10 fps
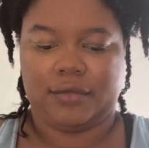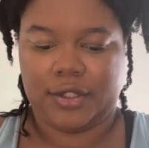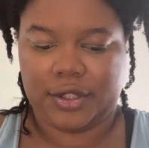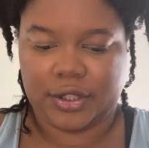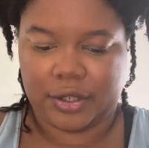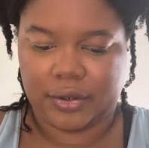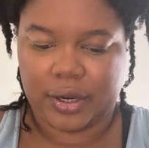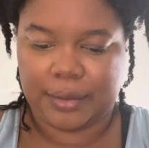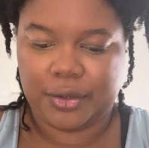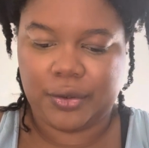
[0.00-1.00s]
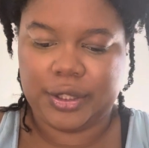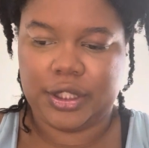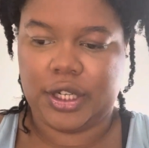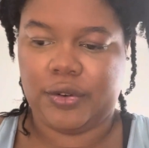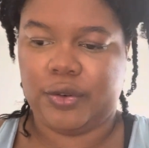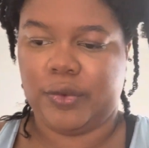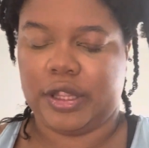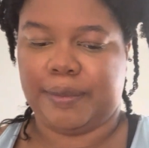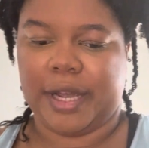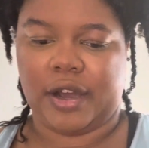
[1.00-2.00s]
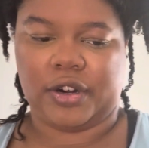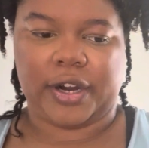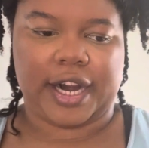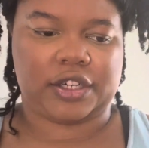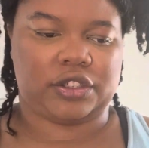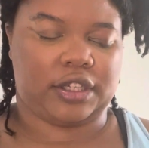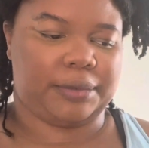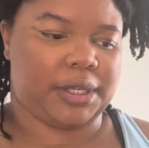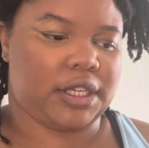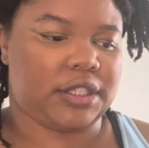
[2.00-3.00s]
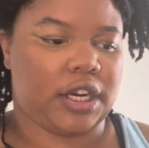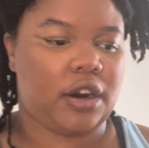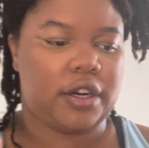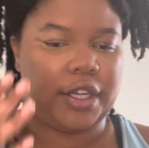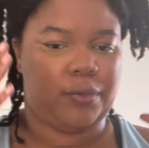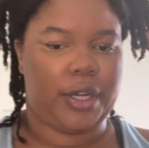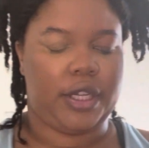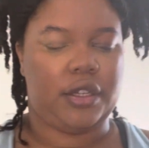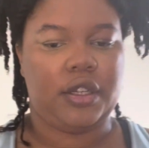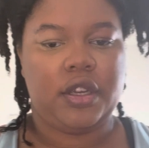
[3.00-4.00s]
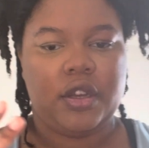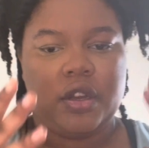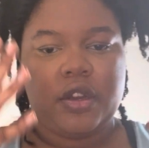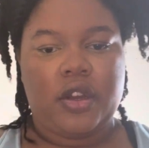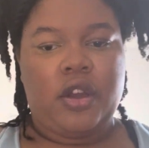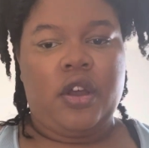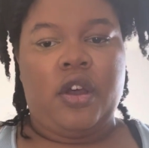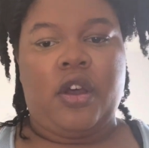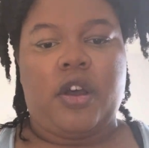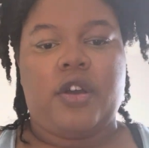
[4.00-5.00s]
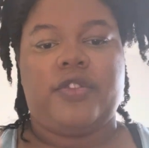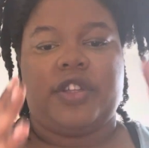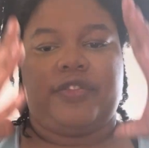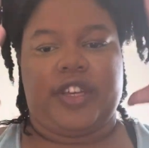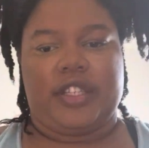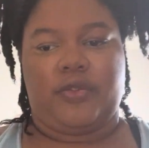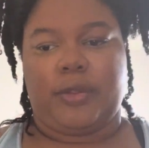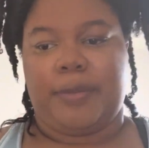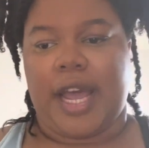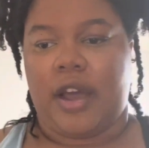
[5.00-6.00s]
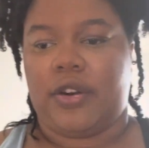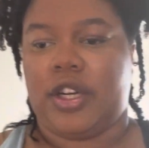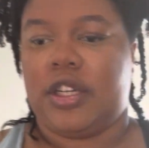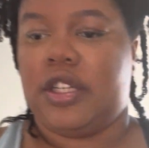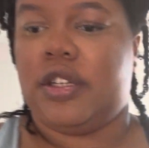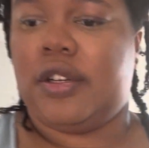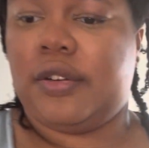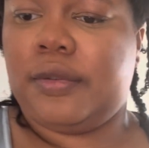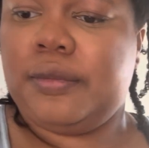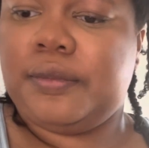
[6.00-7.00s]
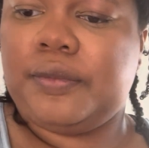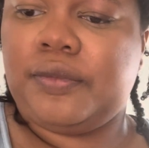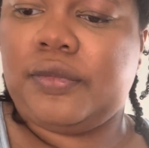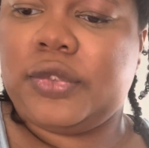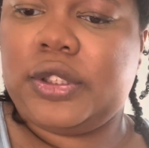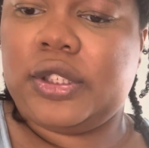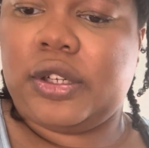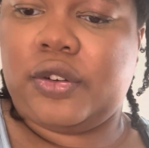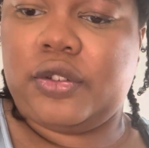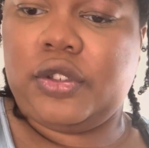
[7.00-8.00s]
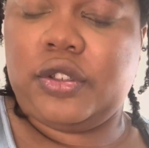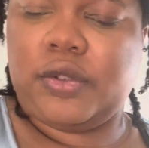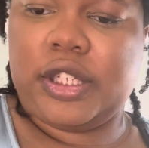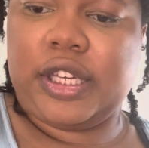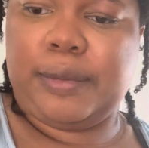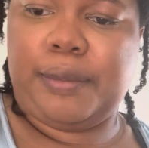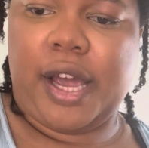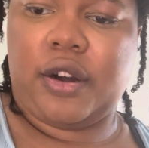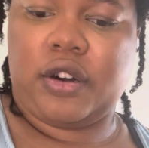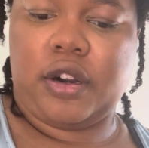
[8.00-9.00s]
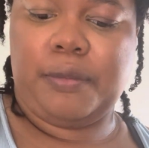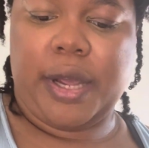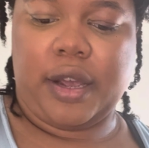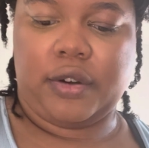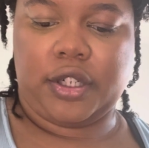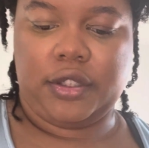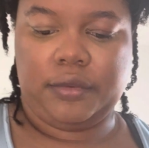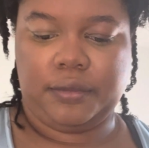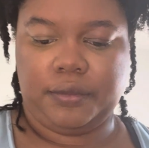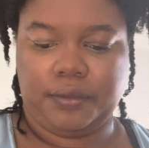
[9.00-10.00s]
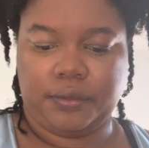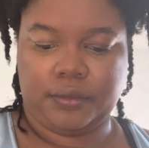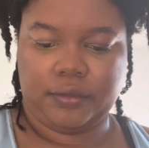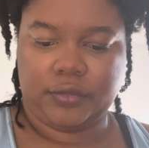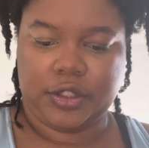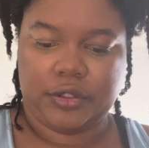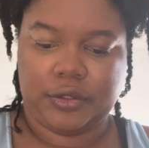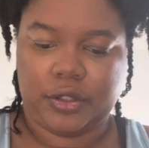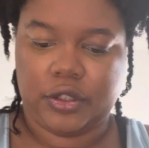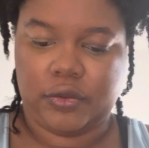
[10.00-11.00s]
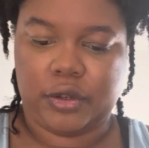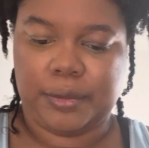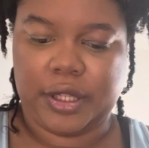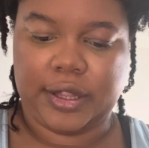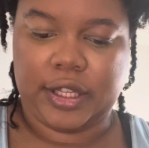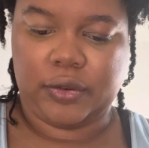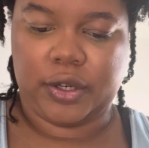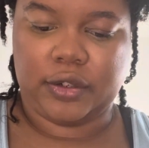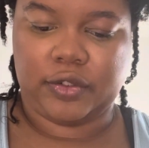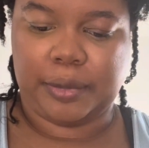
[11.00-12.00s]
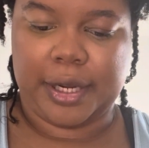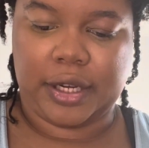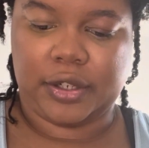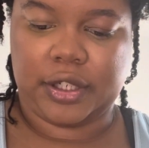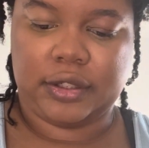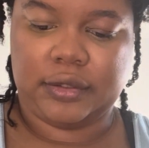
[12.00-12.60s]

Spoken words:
So I'm going to go in with the powder actually, because I already went over the face with powder, you know. So you want to keep powder on powder. You don't want to put liquid over powder.